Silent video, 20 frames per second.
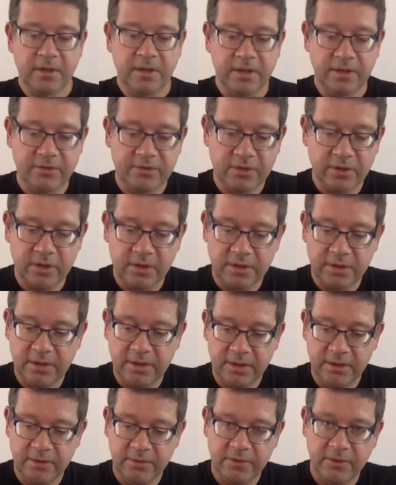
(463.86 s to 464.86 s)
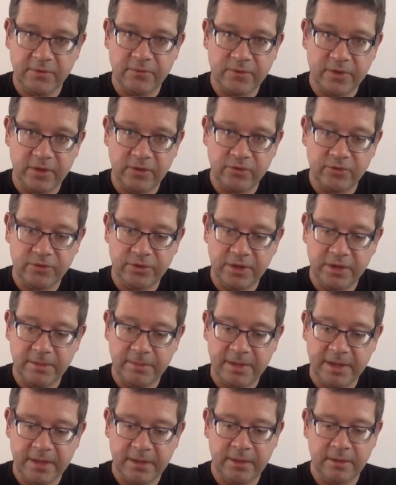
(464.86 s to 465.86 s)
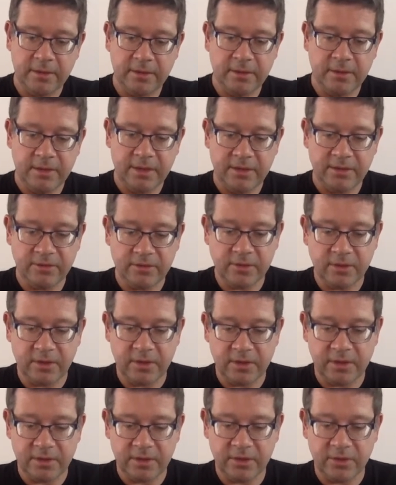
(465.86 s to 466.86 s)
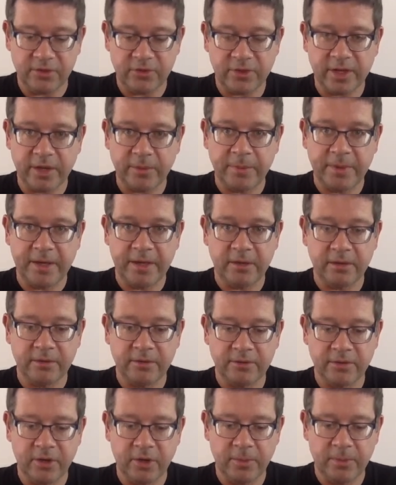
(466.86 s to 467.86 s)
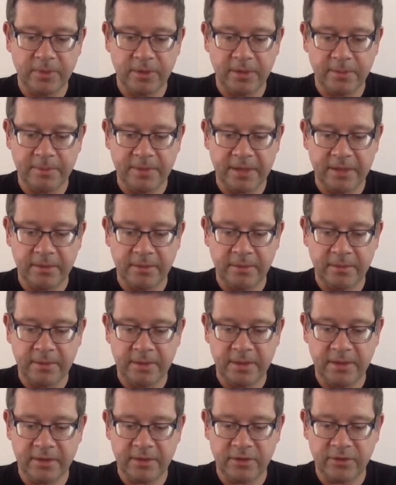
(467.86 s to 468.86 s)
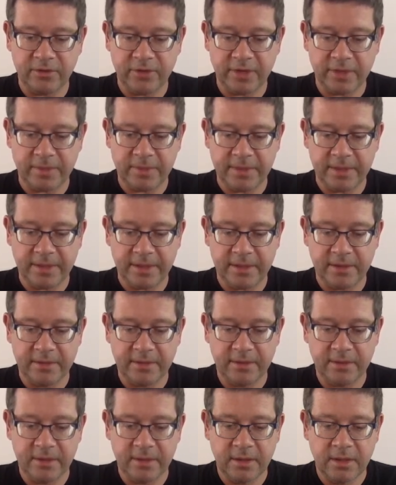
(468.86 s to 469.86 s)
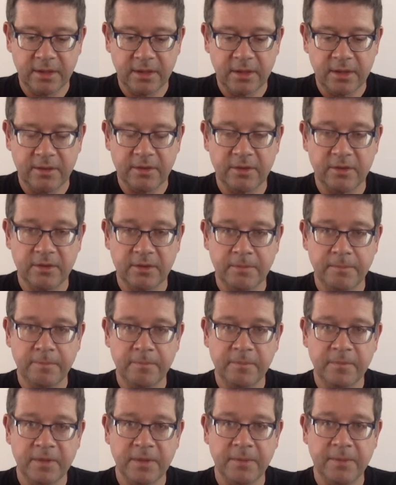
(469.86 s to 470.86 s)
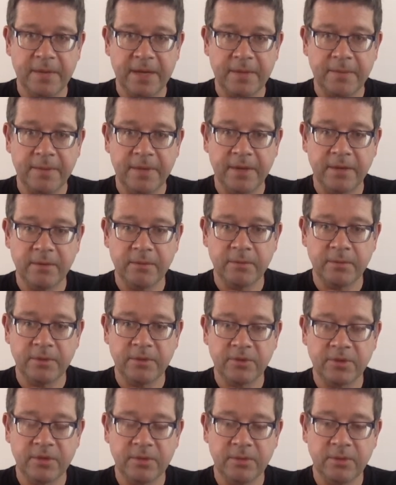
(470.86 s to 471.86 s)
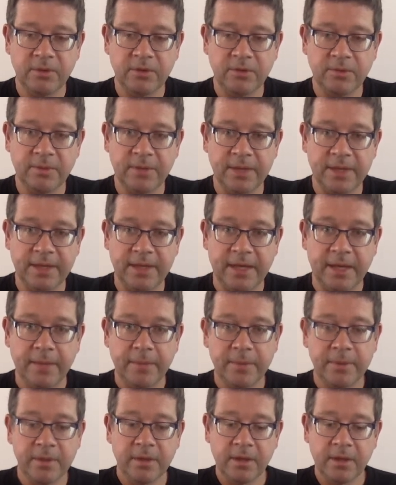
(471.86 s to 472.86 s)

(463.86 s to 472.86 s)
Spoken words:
It's got the front trigger button. It's got the trackpad on top and a button under the trackpad. The back button, which can be used by the app.